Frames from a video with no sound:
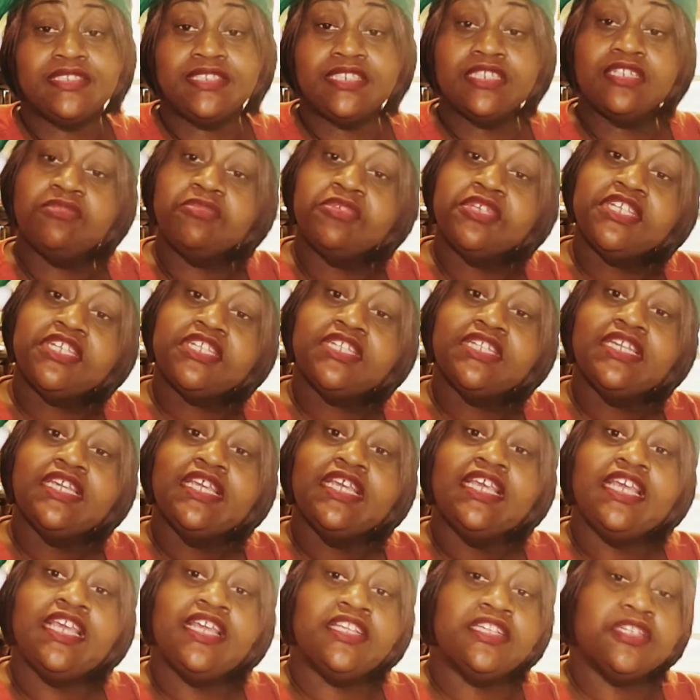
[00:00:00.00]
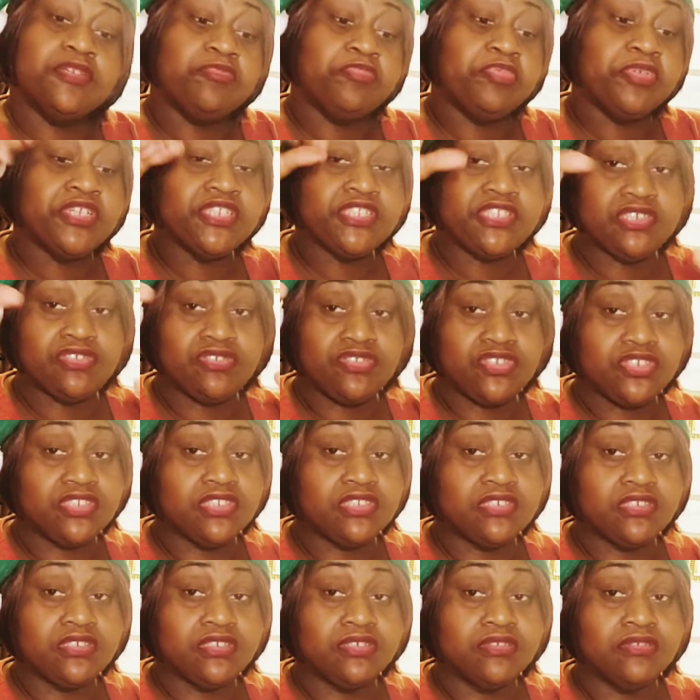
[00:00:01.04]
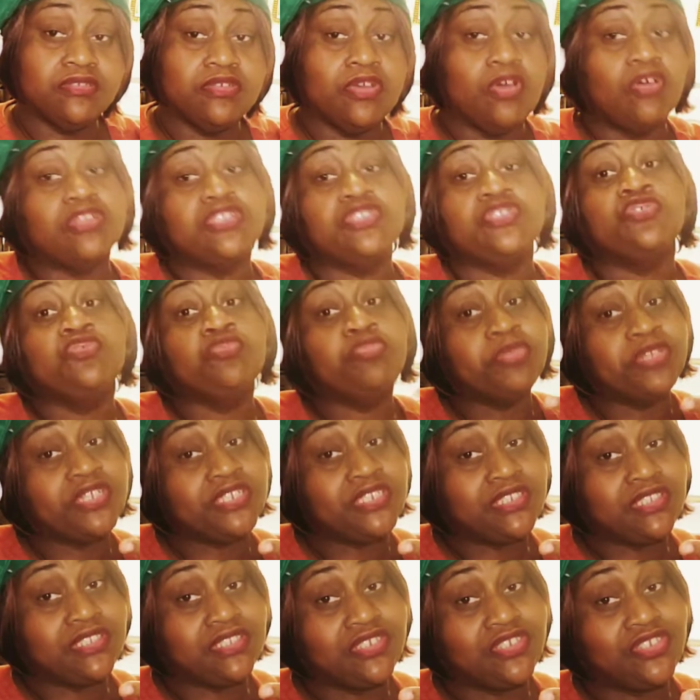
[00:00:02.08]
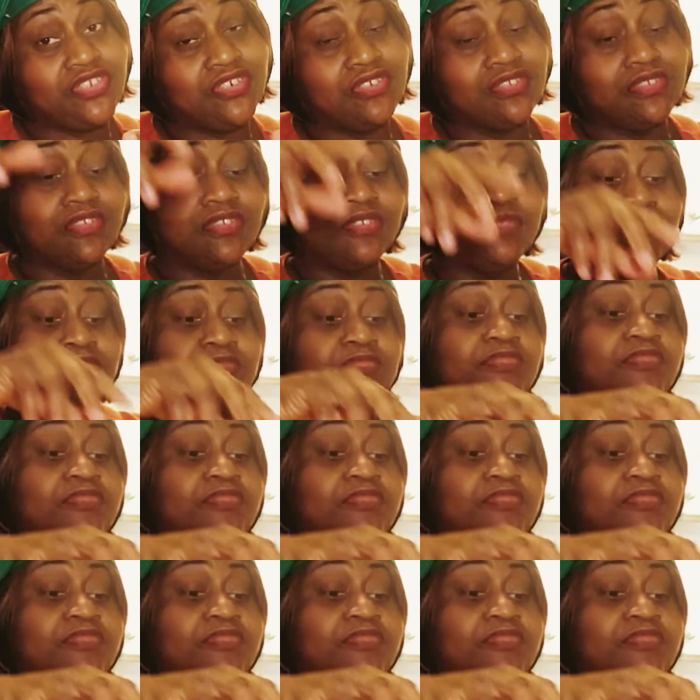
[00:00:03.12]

cinnamon and a pinch of sugar, or 2 pinches of sugar,